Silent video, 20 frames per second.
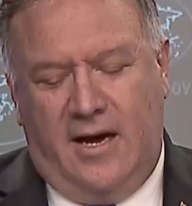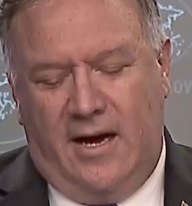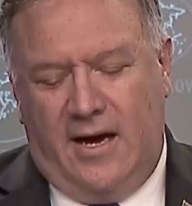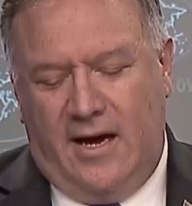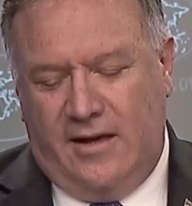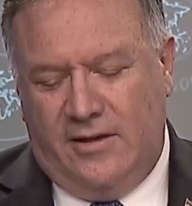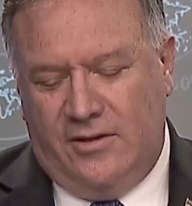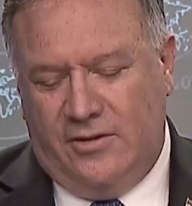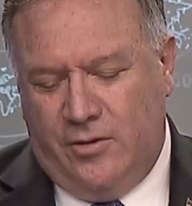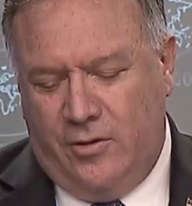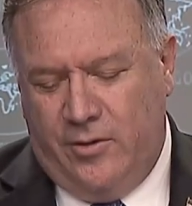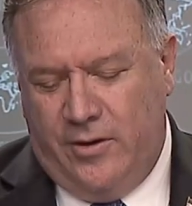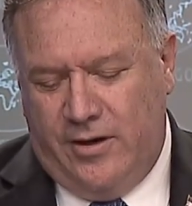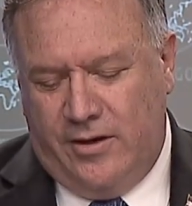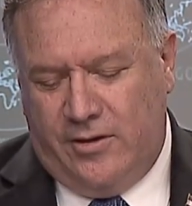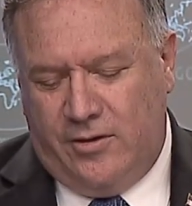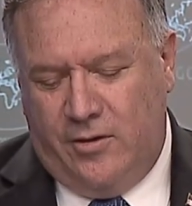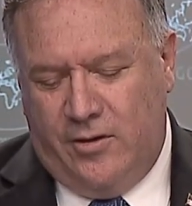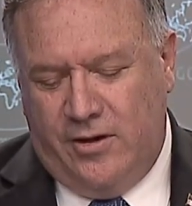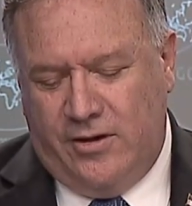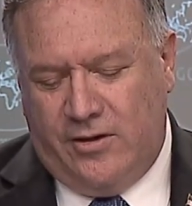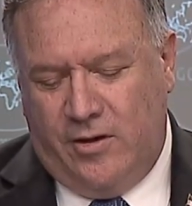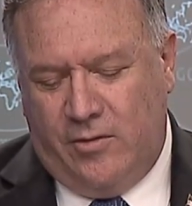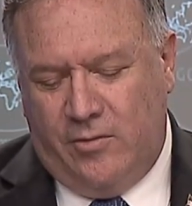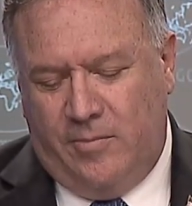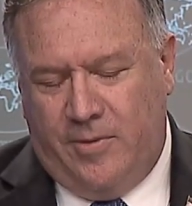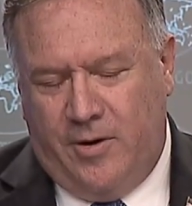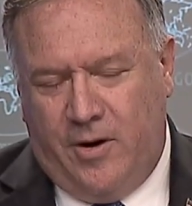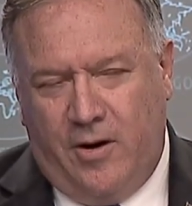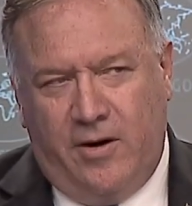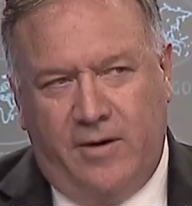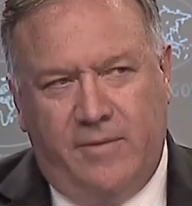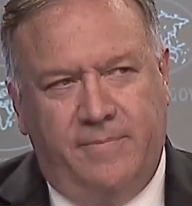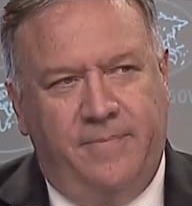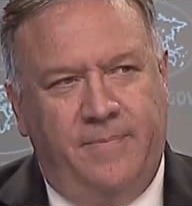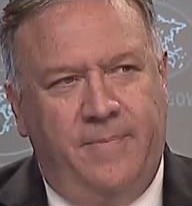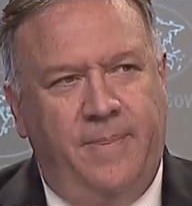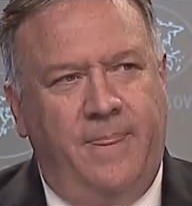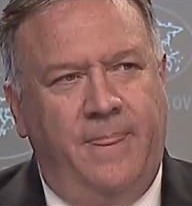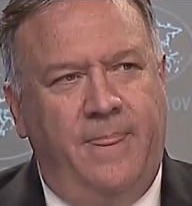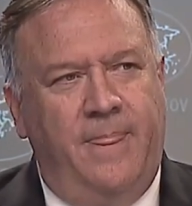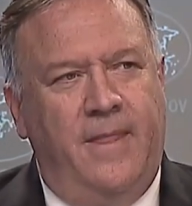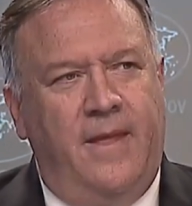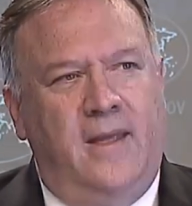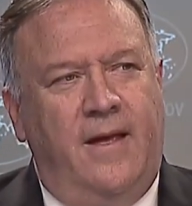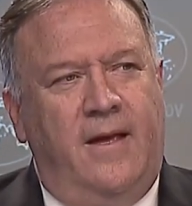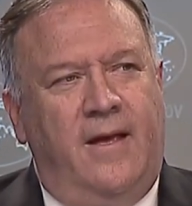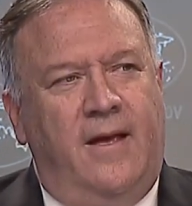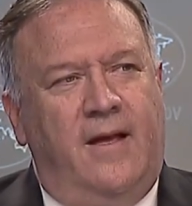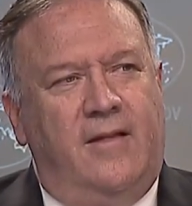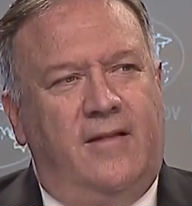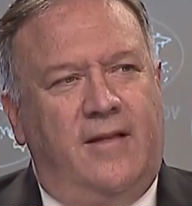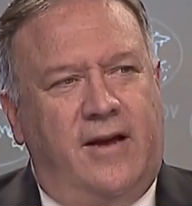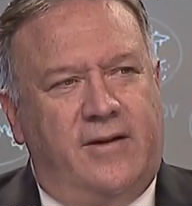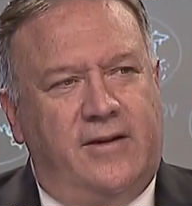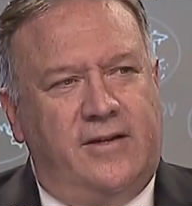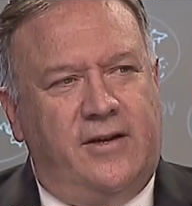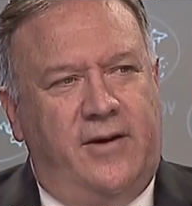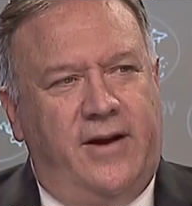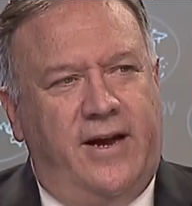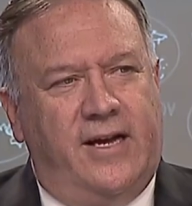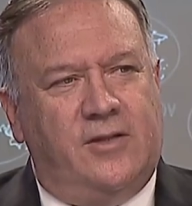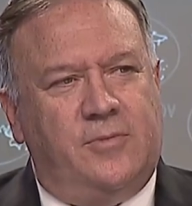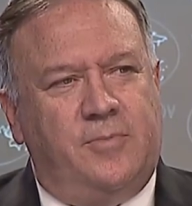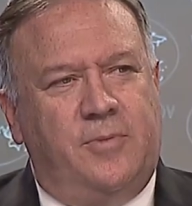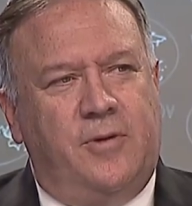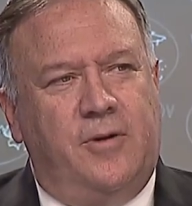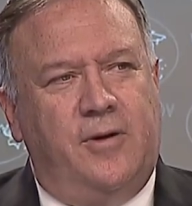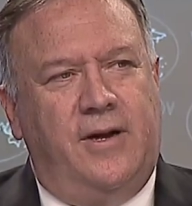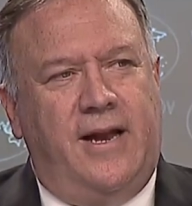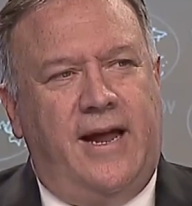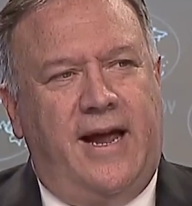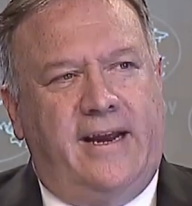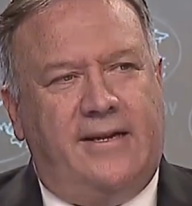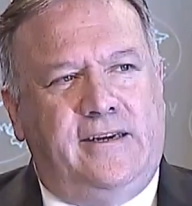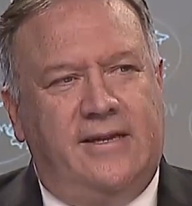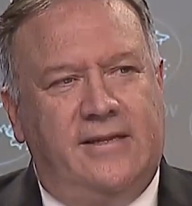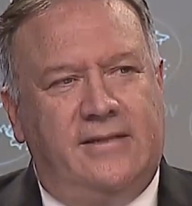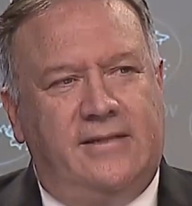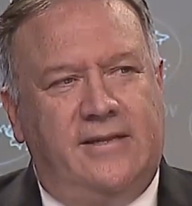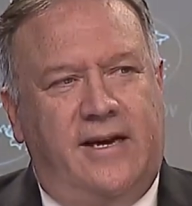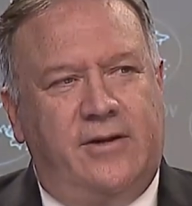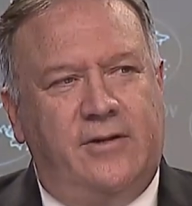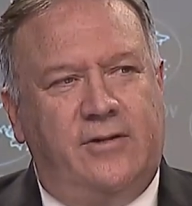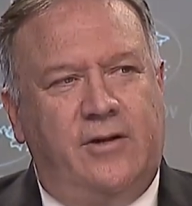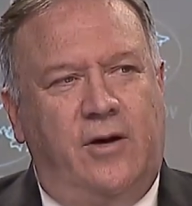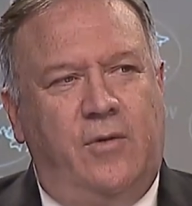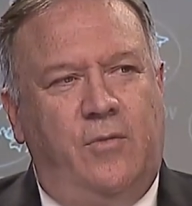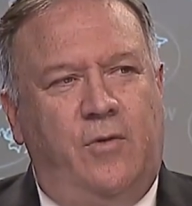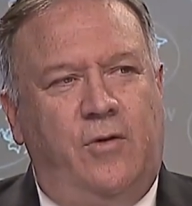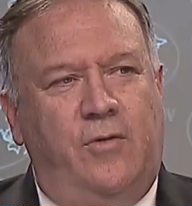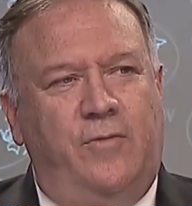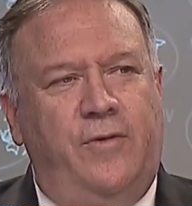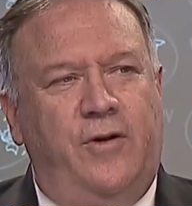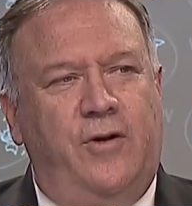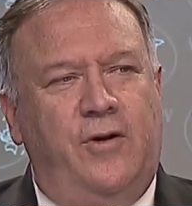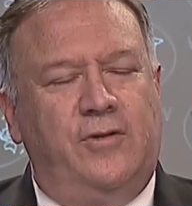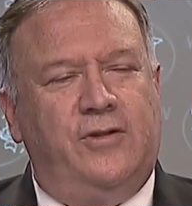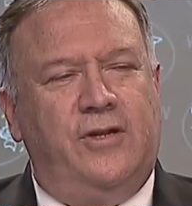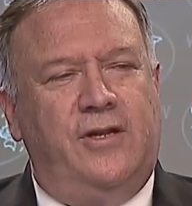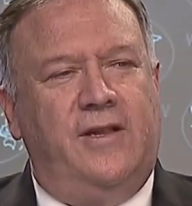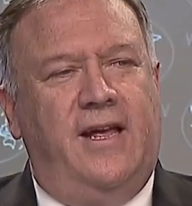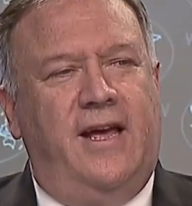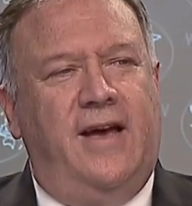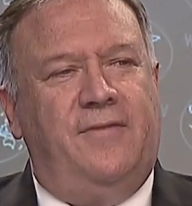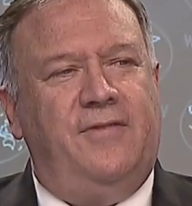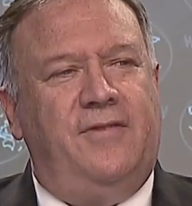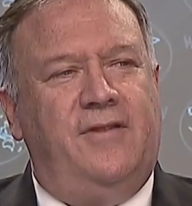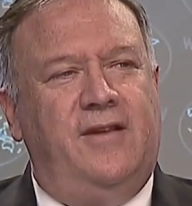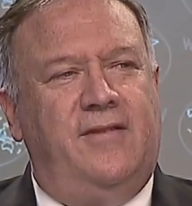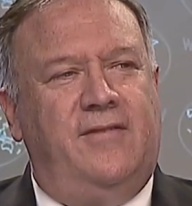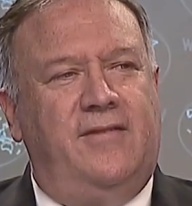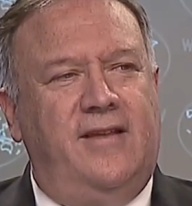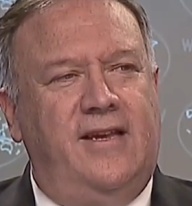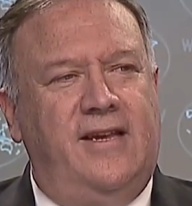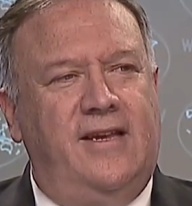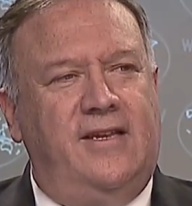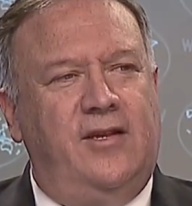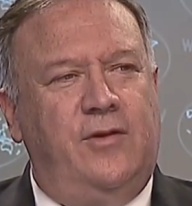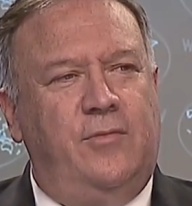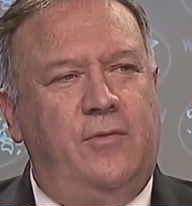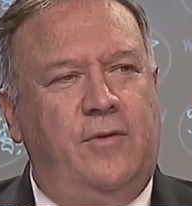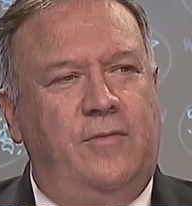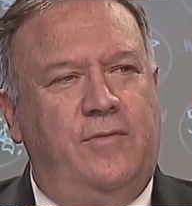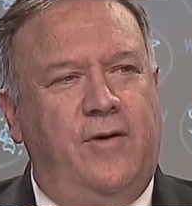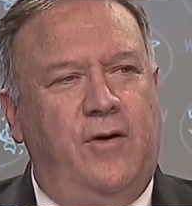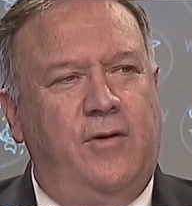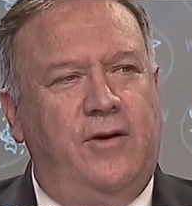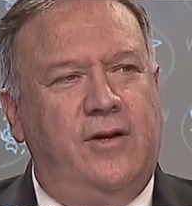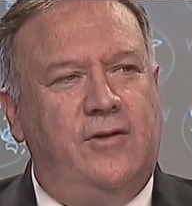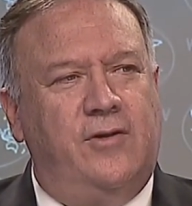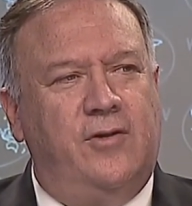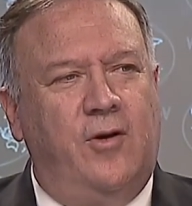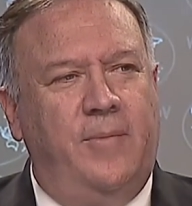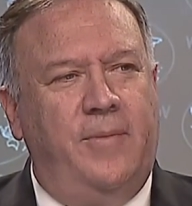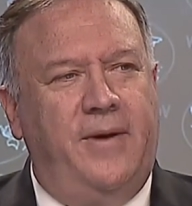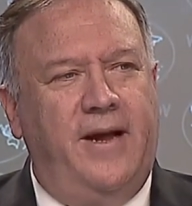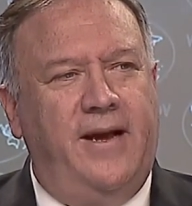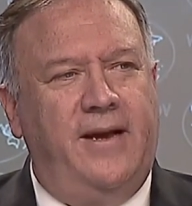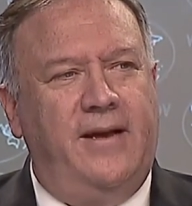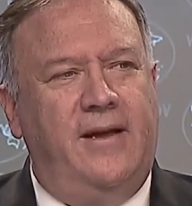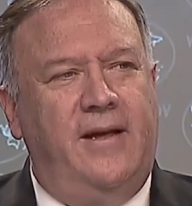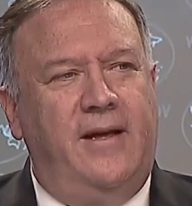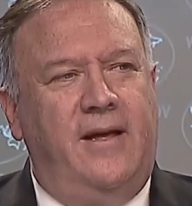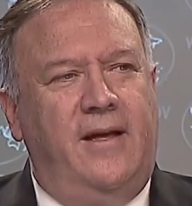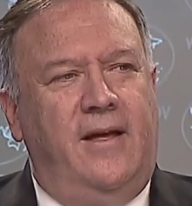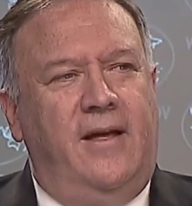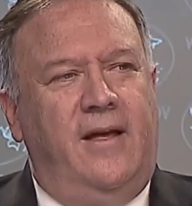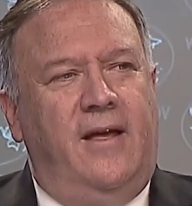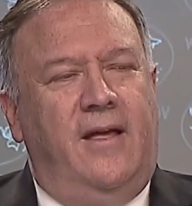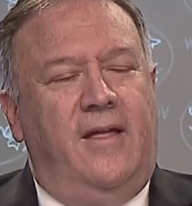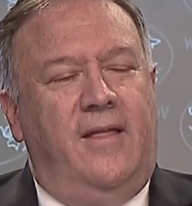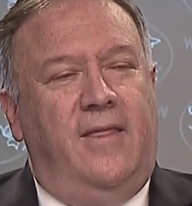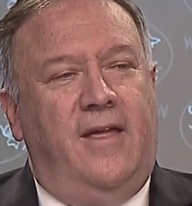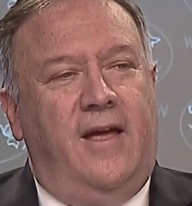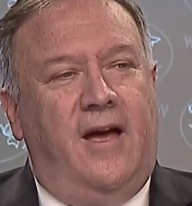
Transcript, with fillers: I joined Attorney General Barr, Secretary Esper, and Acting Secretary Wolf in urging the FCC to revoke and terminate the